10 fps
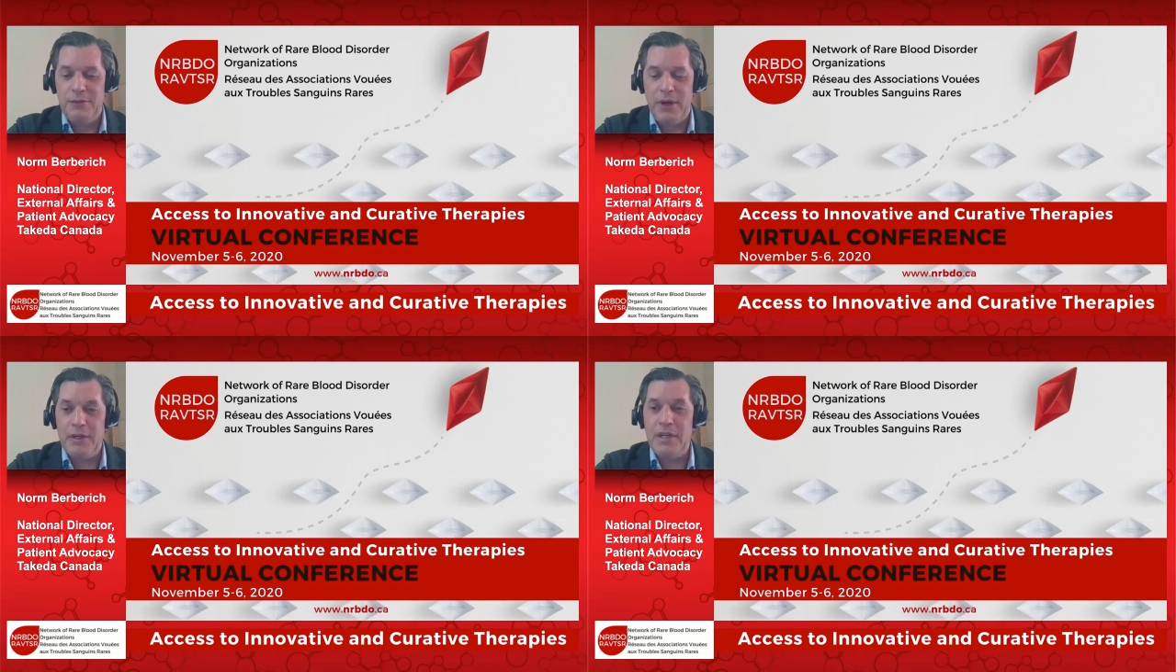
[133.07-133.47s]

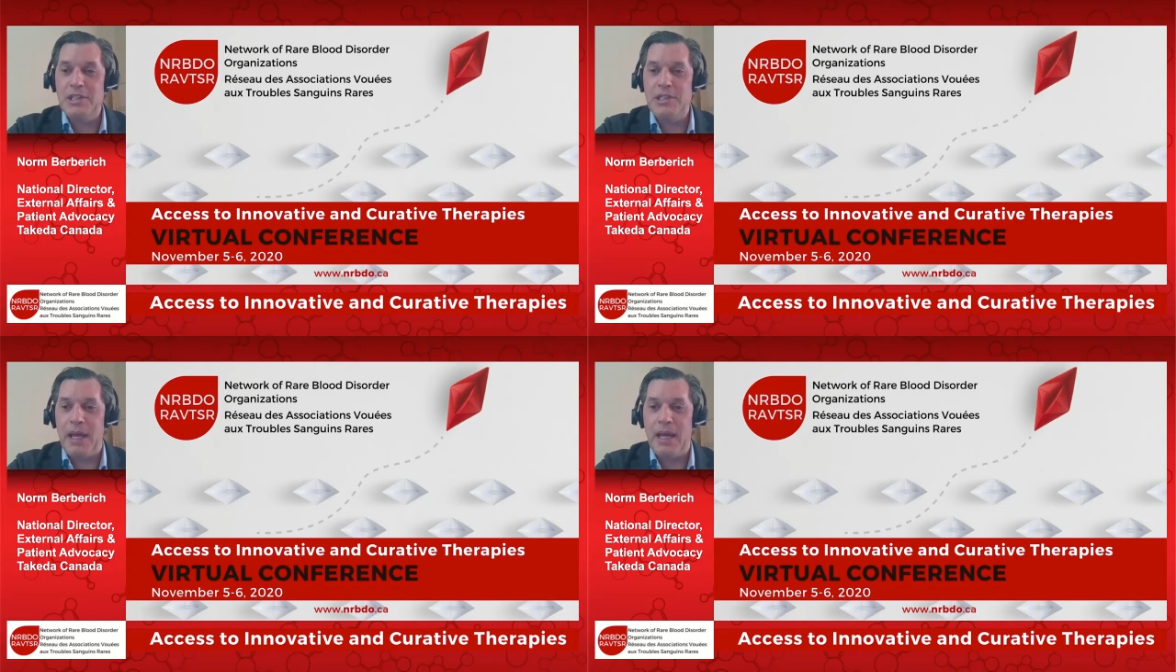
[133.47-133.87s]
founded
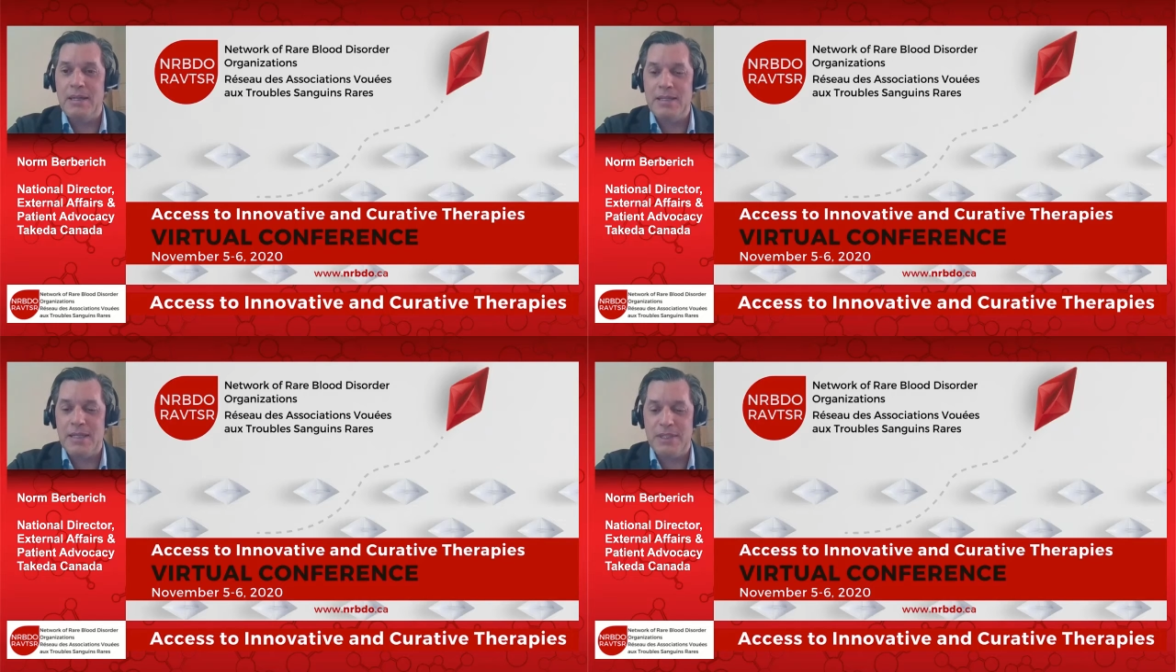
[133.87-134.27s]
in
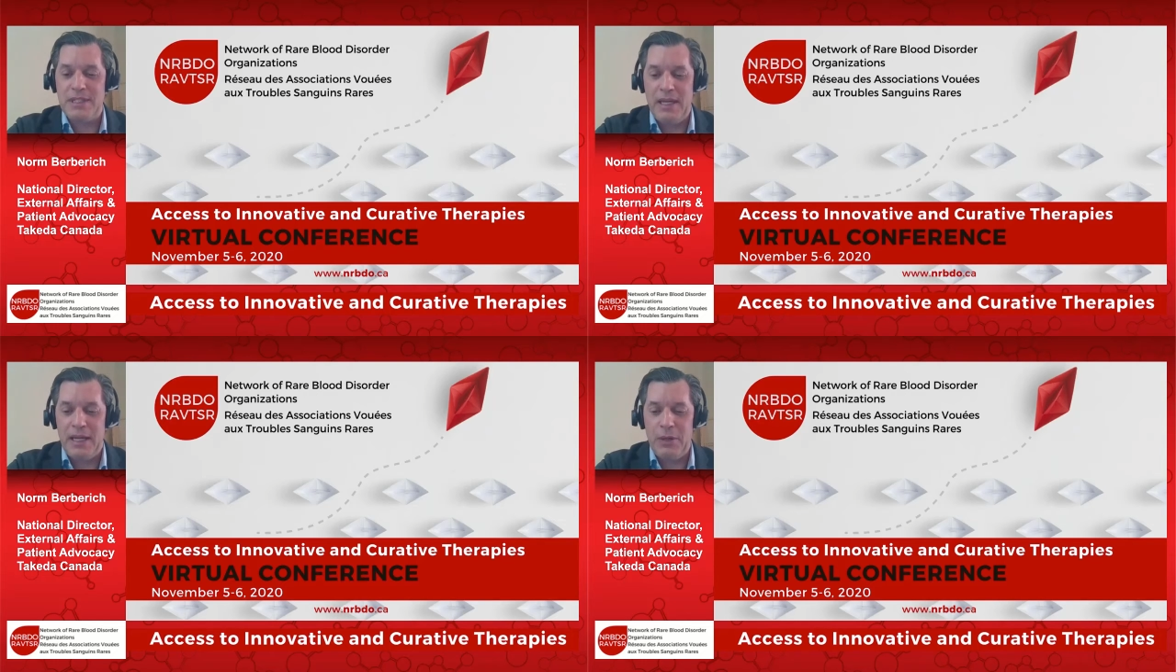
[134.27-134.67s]
Japan in
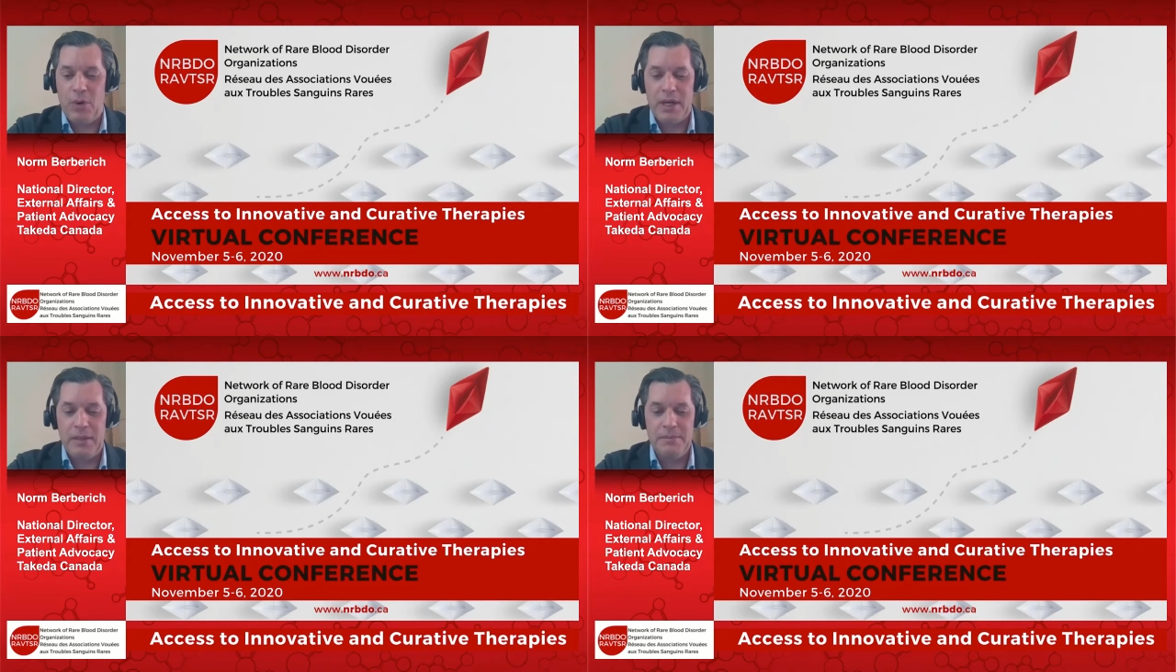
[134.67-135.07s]

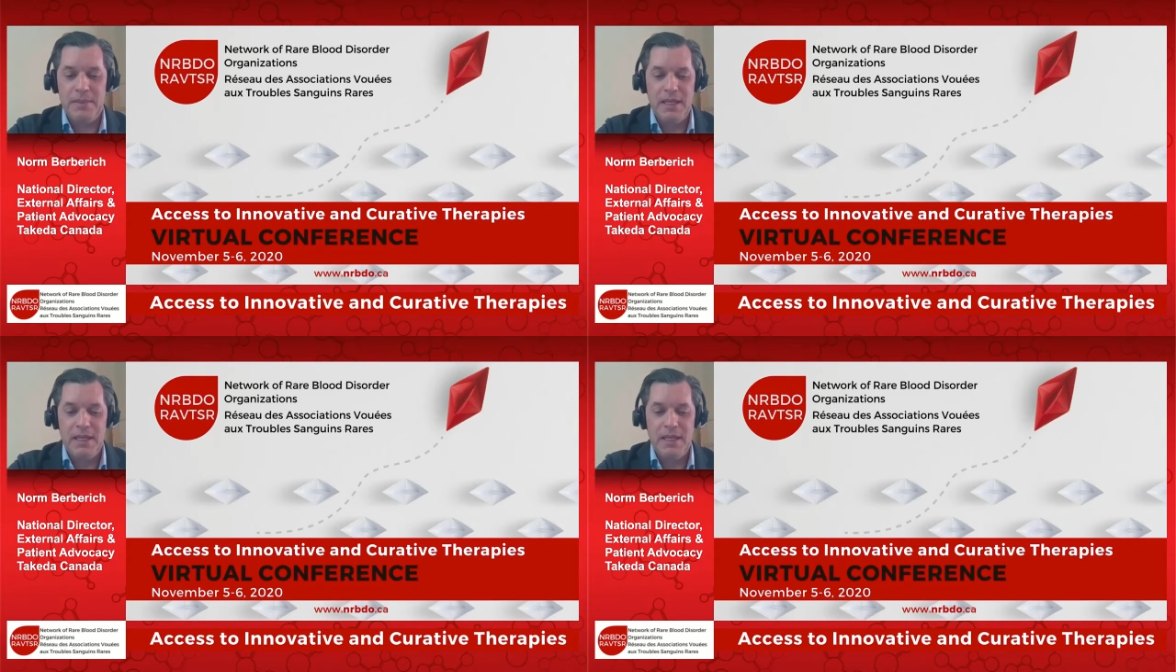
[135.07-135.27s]
1781.